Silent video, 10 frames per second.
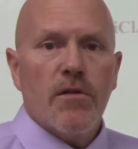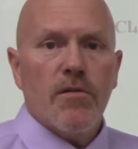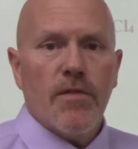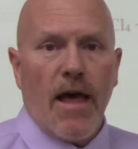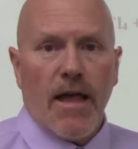
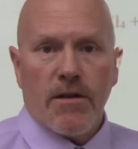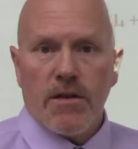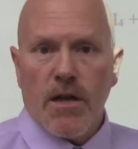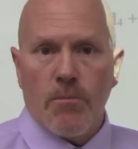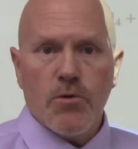that
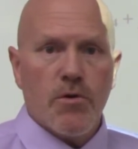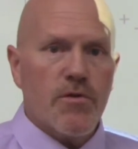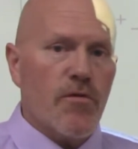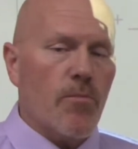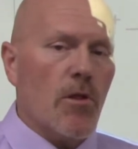come to us
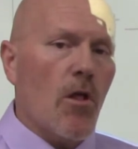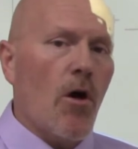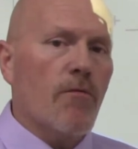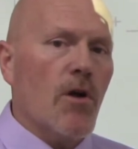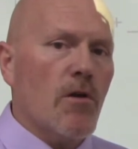from the law
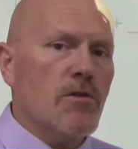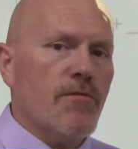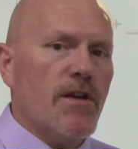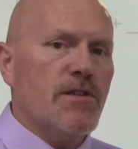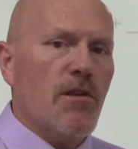of
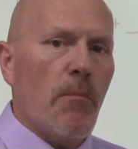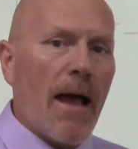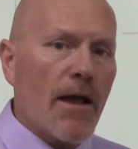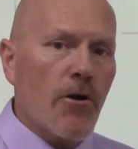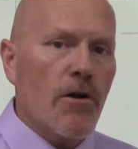conservation of
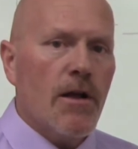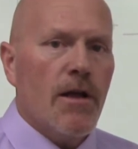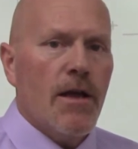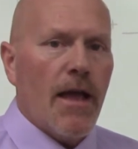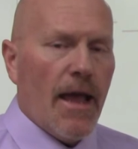matter,
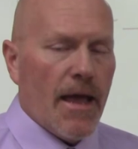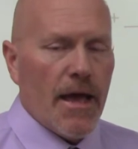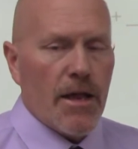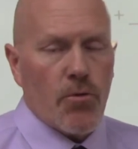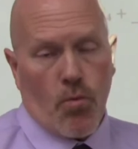
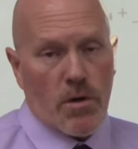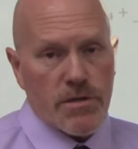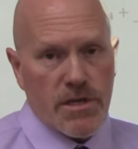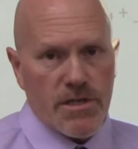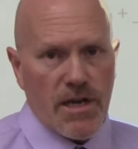and one
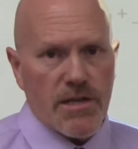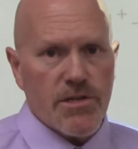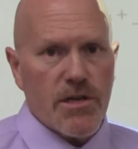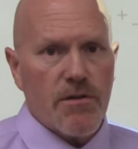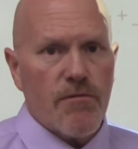
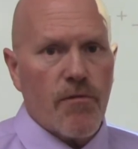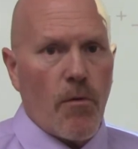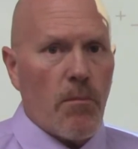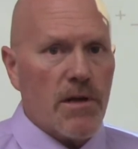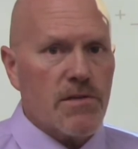suggestion
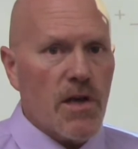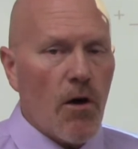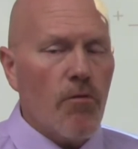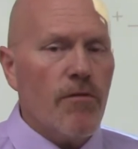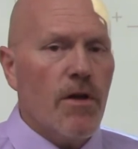from
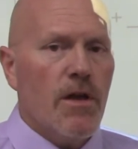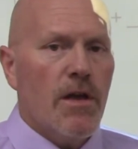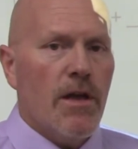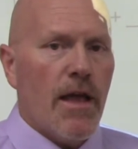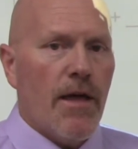myself,
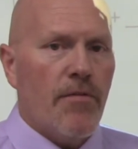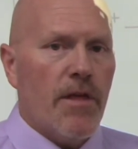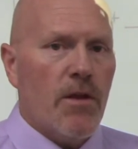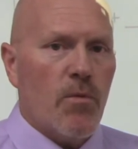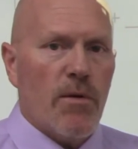and
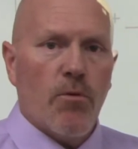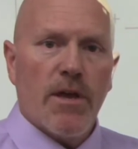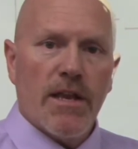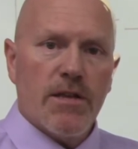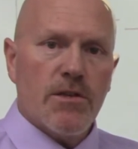then we will
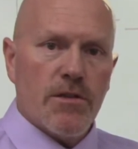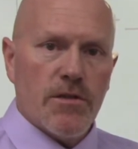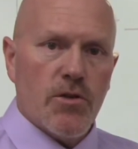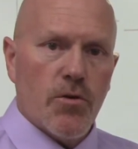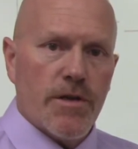get into the
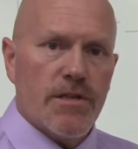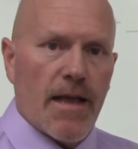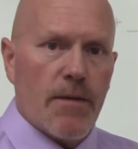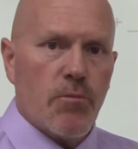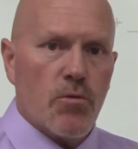two
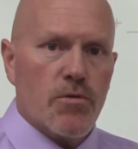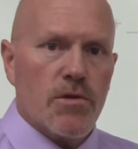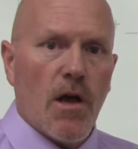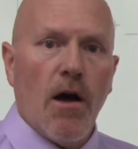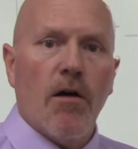examples
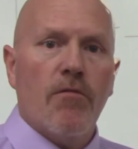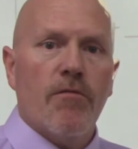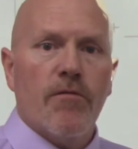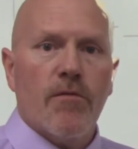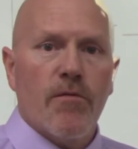
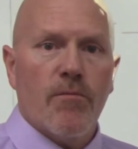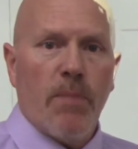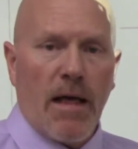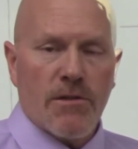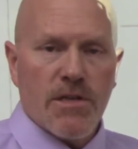of
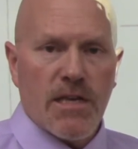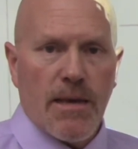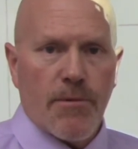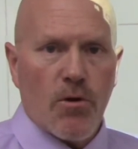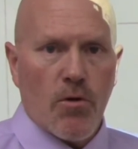balancing
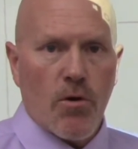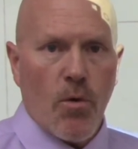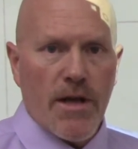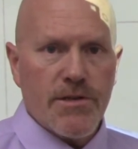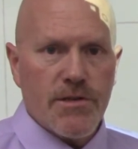chemical
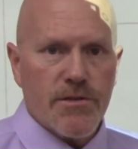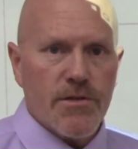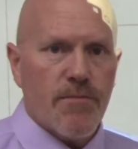equations.